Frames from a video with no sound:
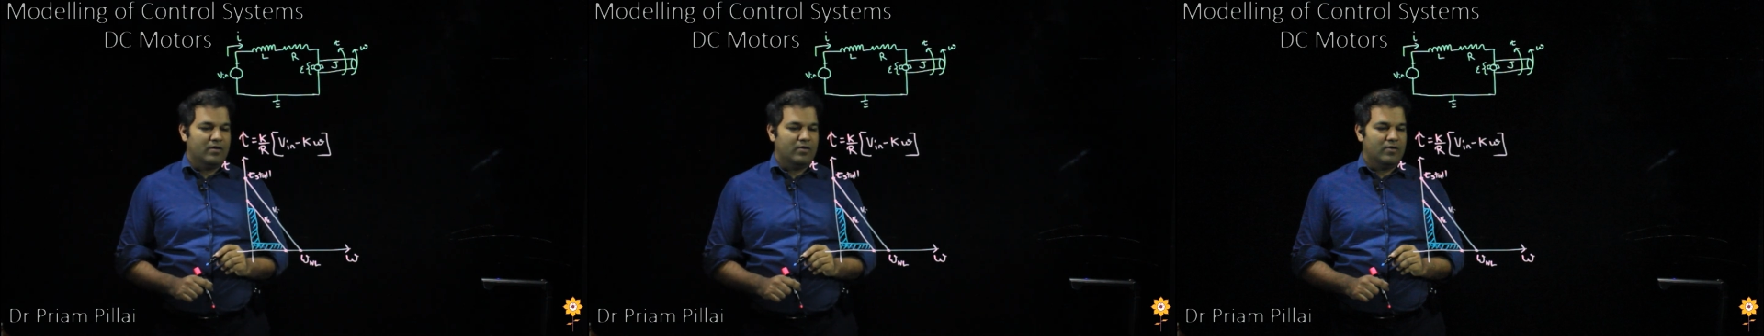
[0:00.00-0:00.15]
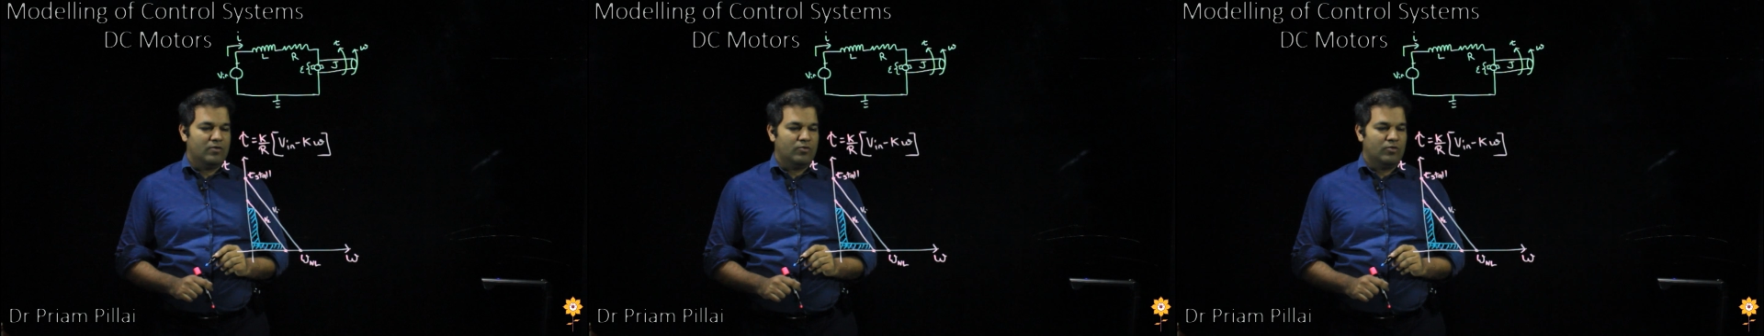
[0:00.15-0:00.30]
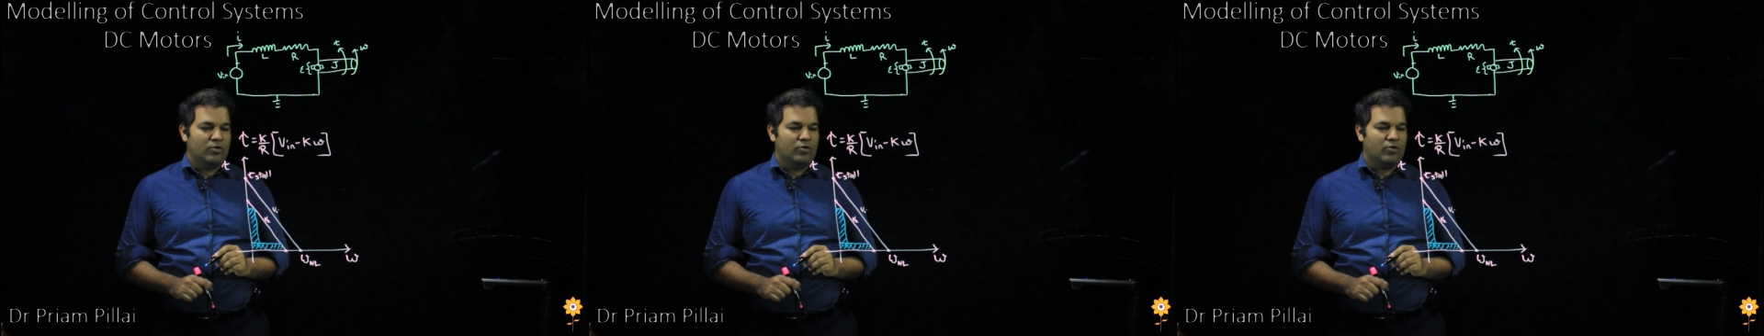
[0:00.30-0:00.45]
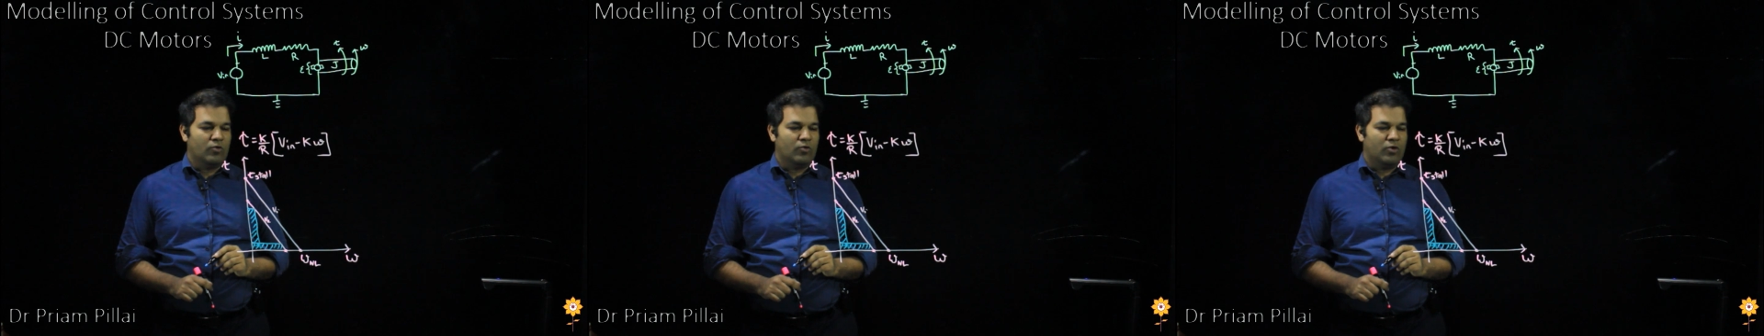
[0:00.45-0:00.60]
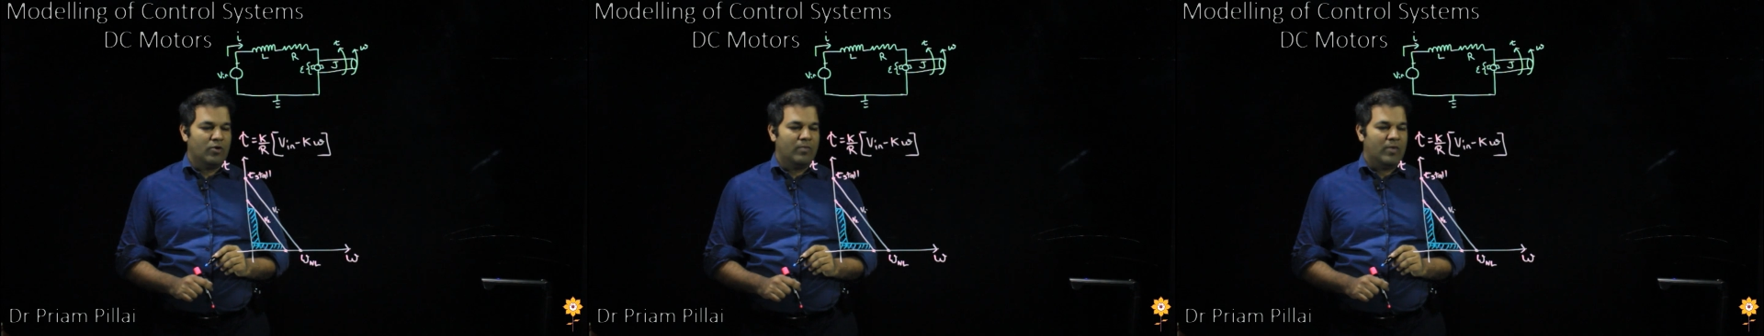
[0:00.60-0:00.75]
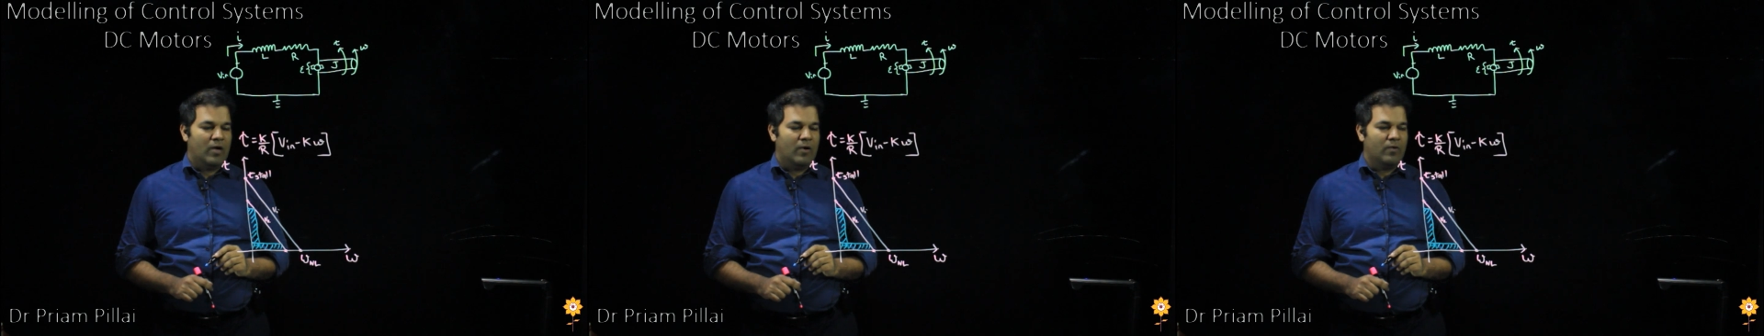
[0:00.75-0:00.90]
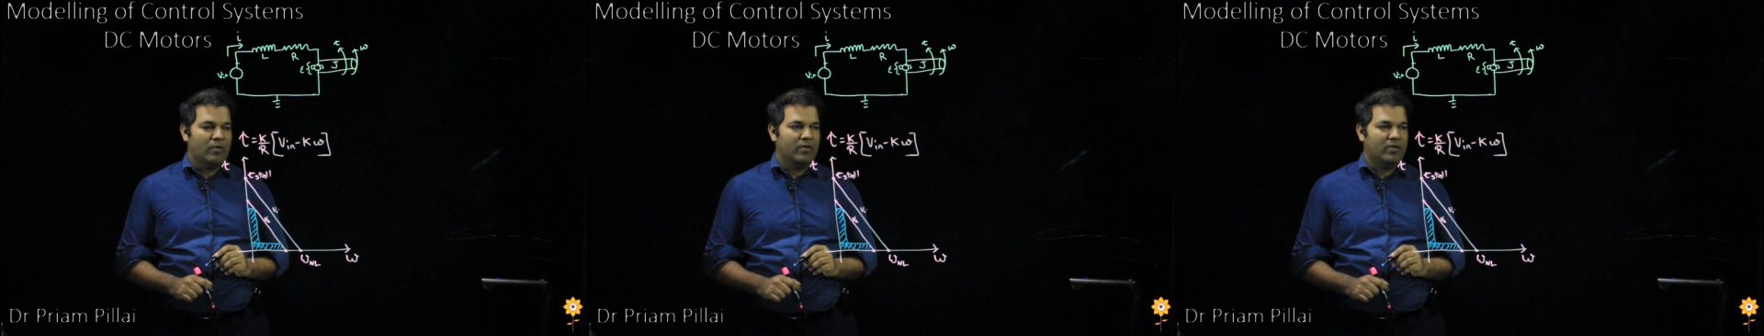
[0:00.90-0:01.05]
to the total
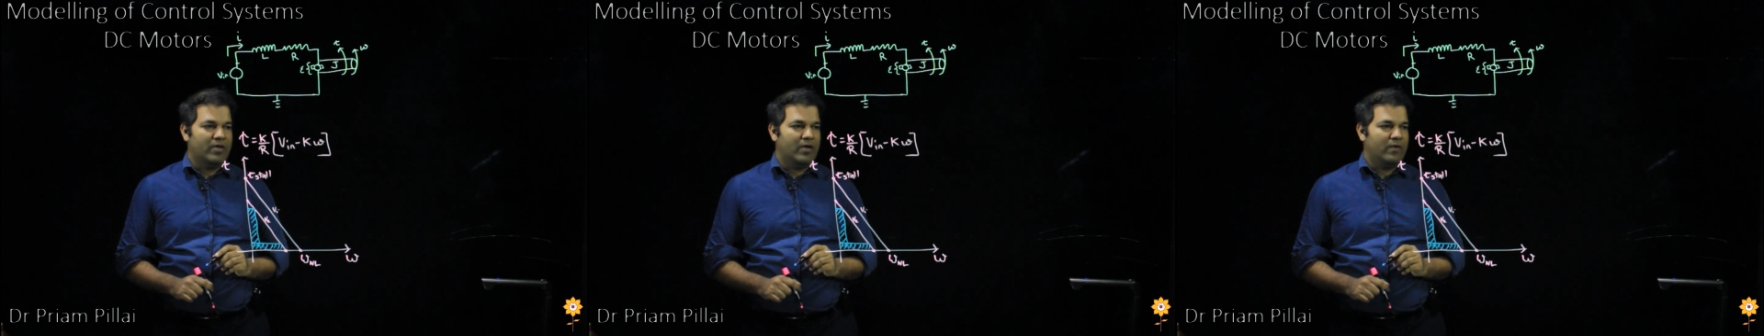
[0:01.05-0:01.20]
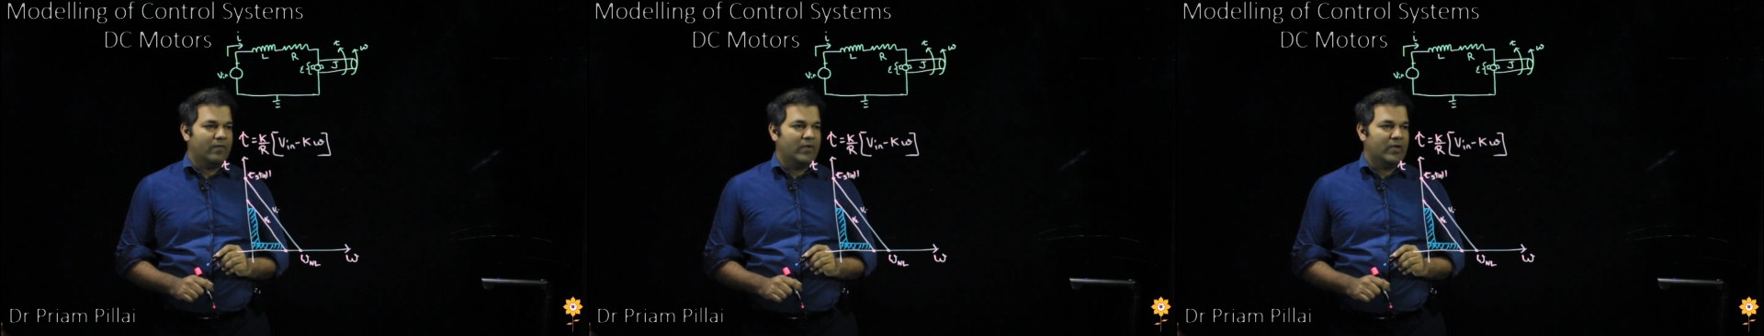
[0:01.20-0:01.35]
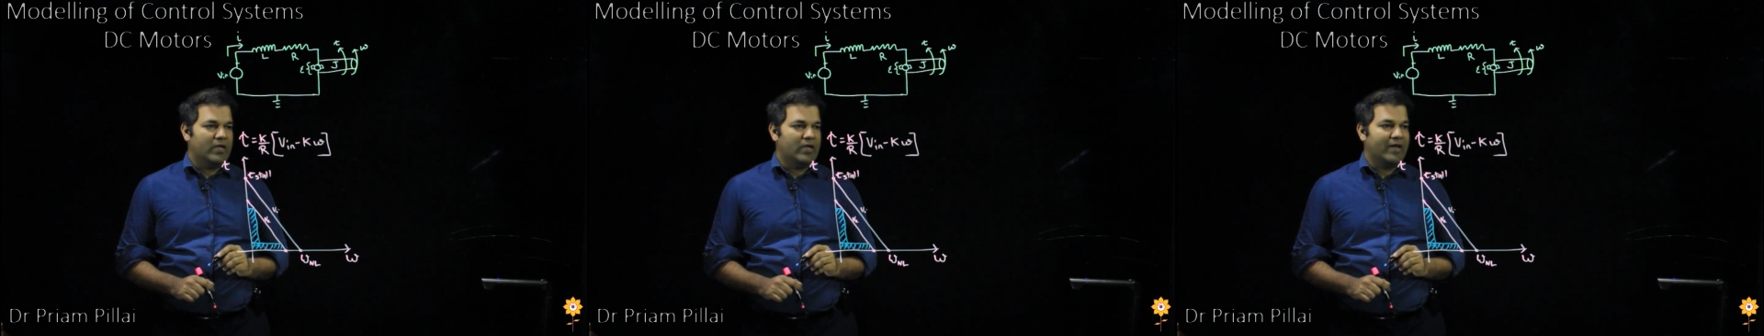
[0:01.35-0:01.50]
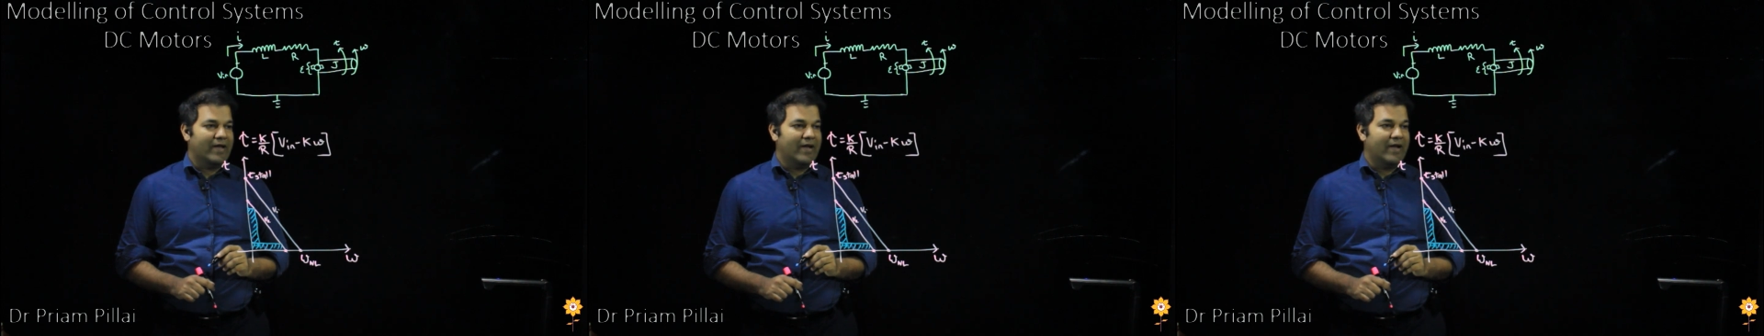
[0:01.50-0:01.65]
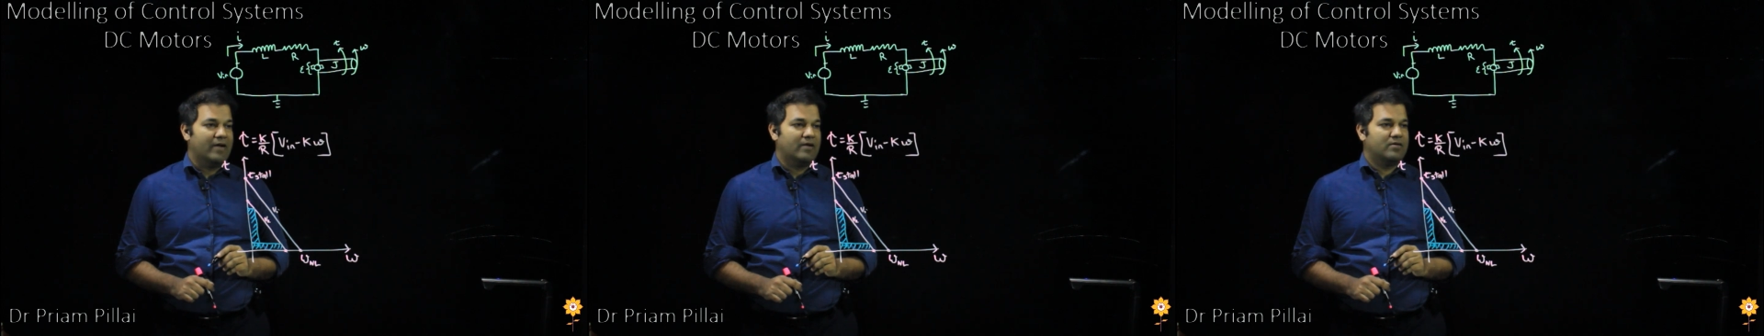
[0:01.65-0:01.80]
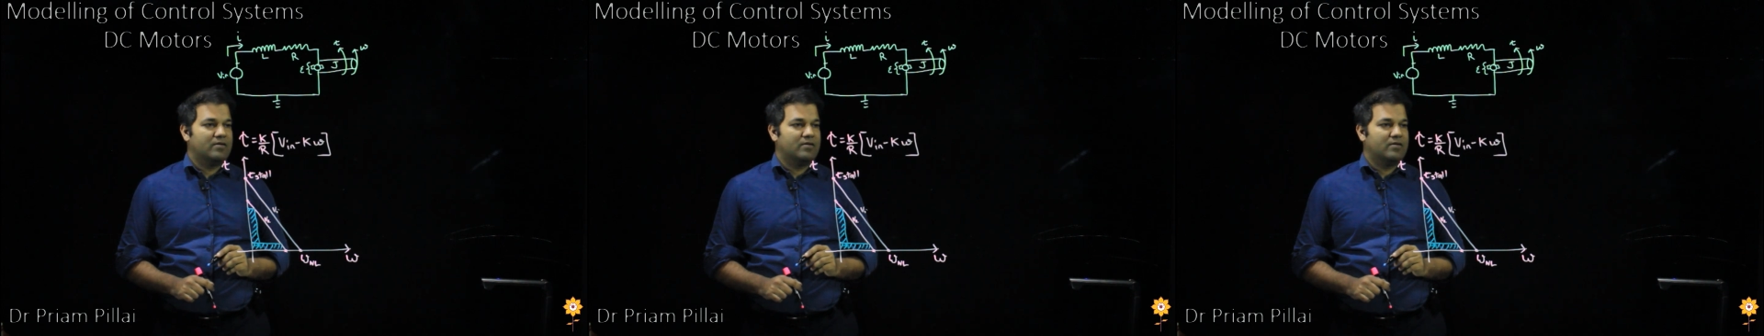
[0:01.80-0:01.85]
power that we can get.